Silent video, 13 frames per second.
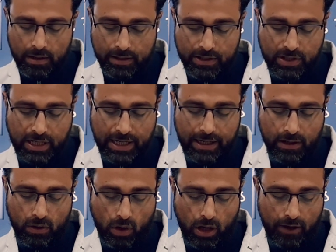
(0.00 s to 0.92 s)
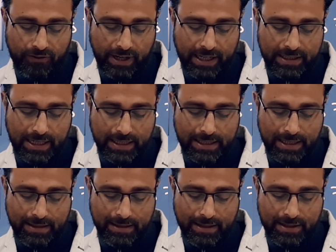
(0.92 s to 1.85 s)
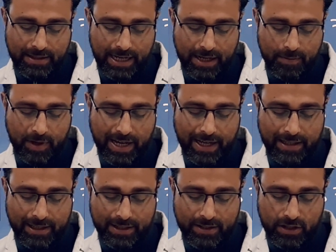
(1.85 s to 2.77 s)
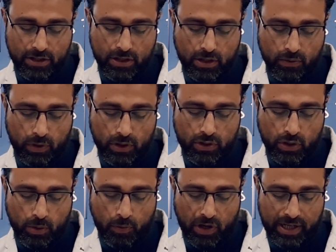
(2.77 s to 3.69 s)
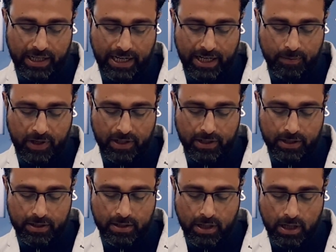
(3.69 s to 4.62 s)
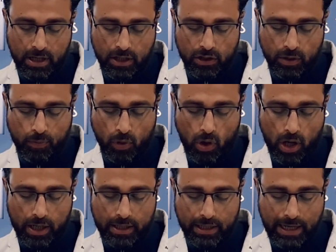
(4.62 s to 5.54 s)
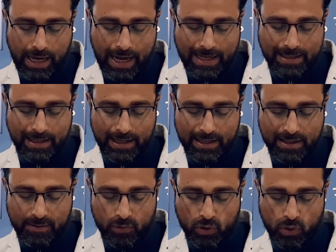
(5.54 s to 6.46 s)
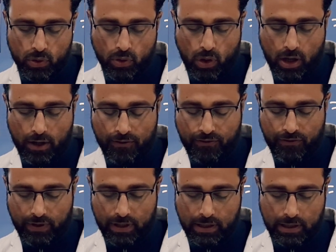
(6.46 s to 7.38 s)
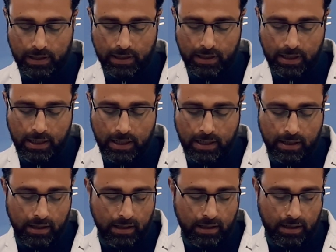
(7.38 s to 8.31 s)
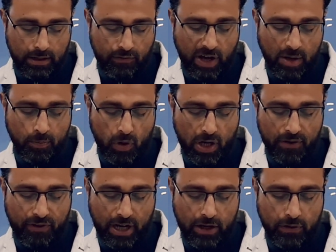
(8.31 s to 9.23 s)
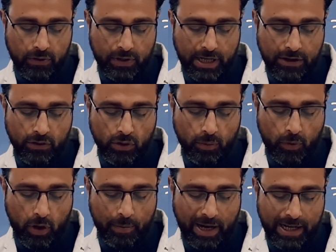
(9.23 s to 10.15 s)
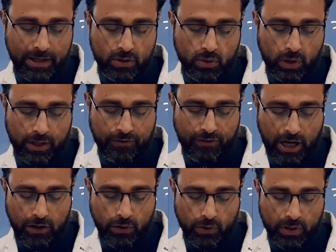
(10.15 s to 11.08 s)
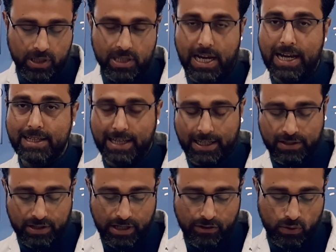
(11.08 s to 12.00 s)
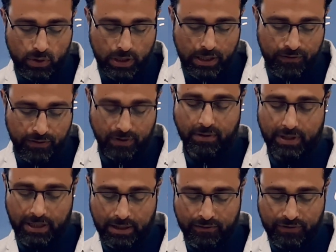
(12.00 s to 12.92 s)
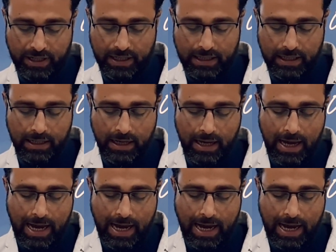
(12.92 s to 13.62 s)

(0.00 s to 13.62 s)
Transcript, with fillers: The scale of x-axis is set by xs is equal to 0.8 meters. The plot has an asymptote of uh, uh, 1.5 into 10 to the power minus 25 newtons as x tends to inf infinity.